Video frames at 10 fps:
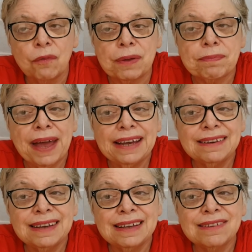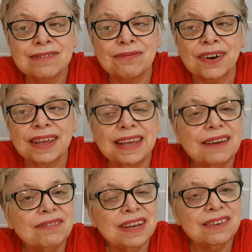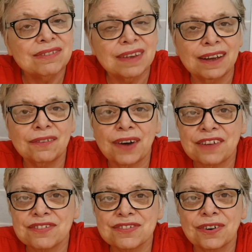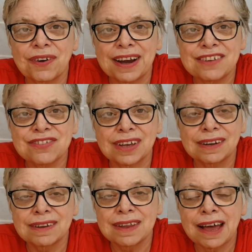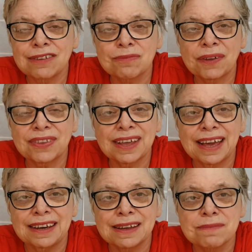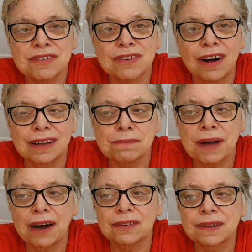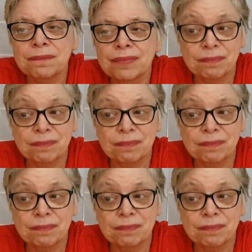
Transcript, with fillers: Repentance, forgiveness, and restoration. That's what the kingdom is all about.